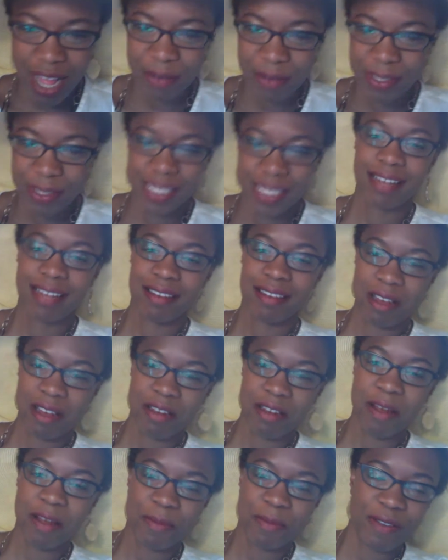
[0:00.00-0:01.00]
was thinking a
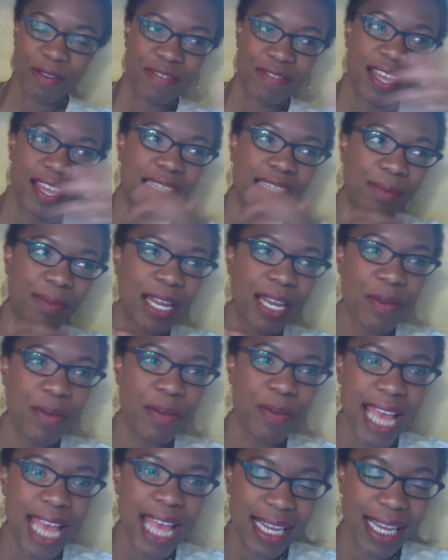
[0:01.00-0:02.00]
number of things. But anyway,
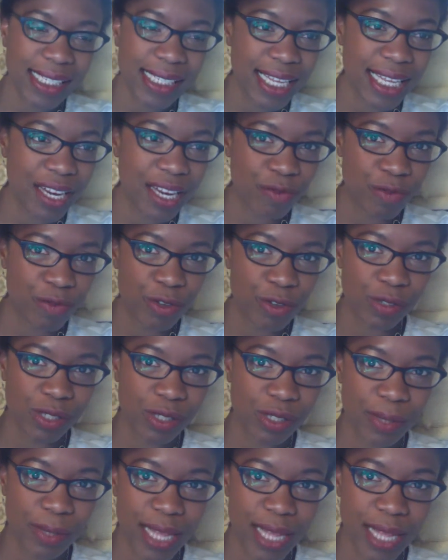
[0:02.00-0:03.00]
they had a scene in
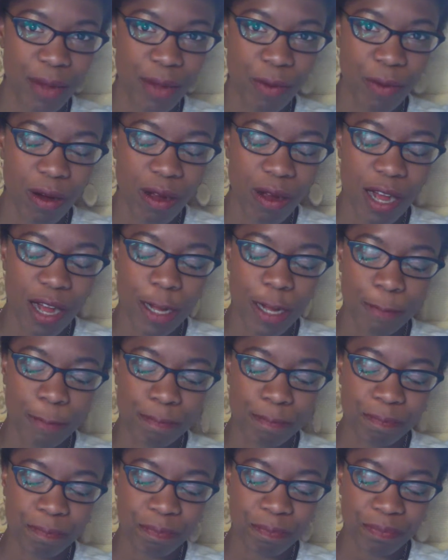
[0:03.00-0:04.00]
Roots when they were
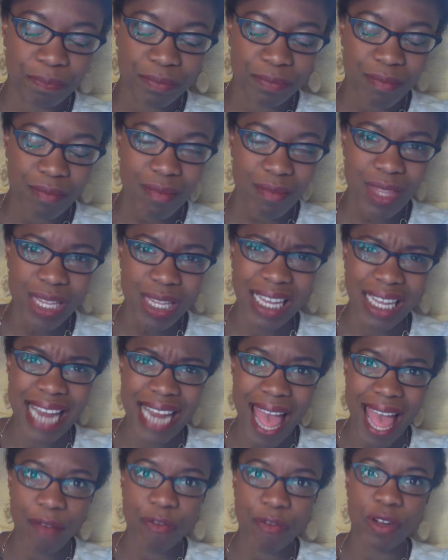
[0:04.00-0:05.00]
in
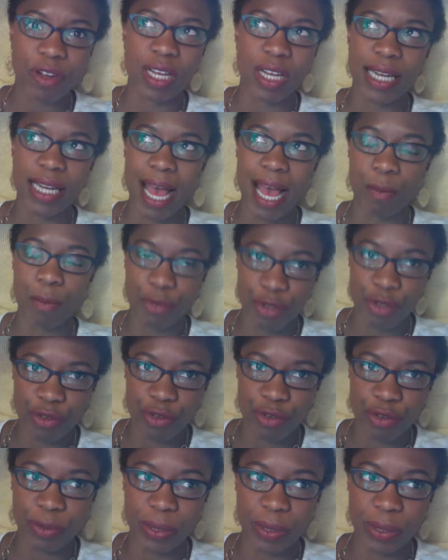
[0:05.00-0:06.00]
Africa and how
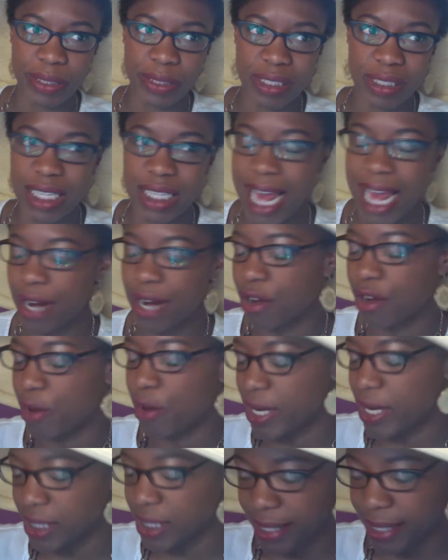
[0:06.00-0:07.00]
beautiful it looked. And I don't know,
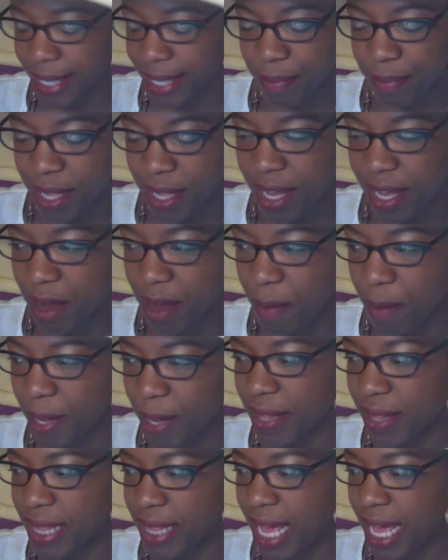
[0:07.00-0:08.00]
I just kept thinking
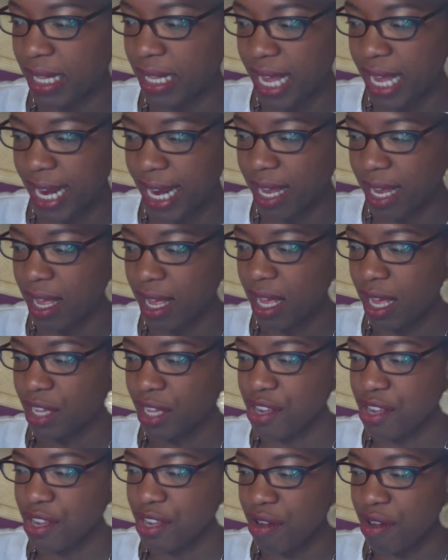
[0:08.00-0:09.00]
about that, like,
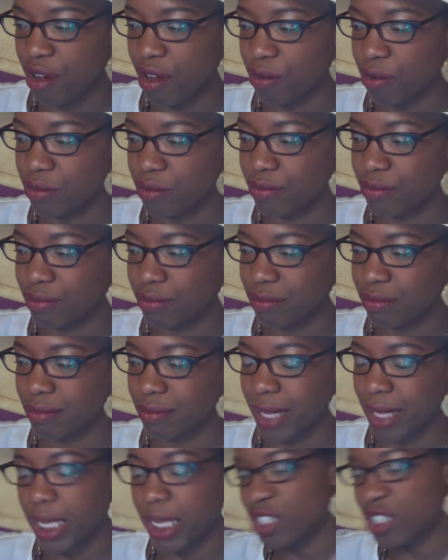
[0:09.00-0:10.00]
you know,
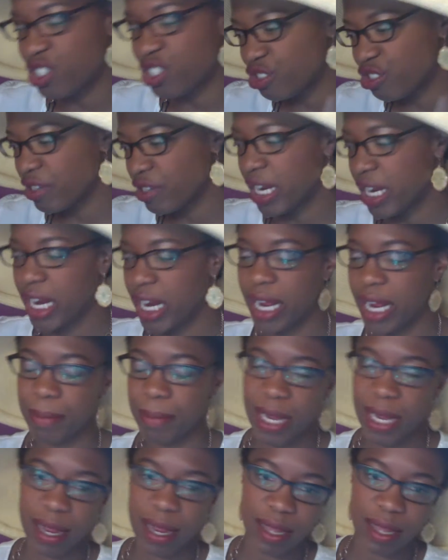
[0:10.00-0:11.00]
history and
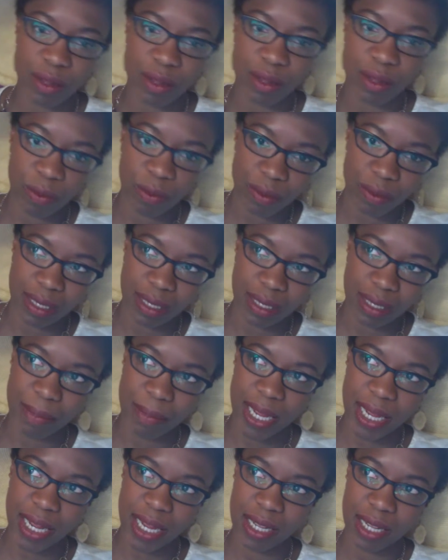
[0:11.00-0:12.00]
being
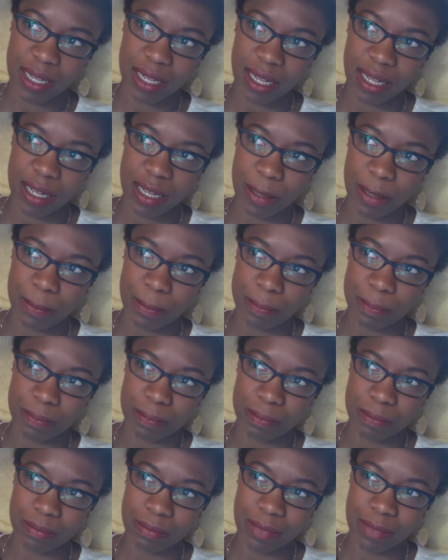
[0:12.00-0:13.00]

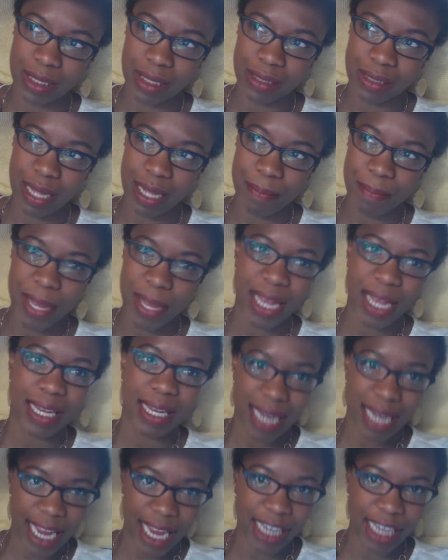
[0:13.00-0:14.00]

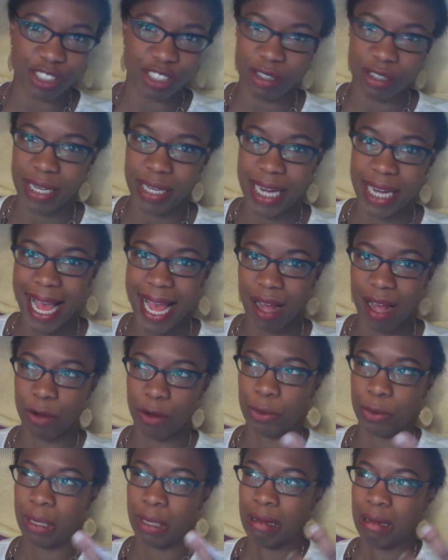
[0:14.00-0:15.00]
in nature and how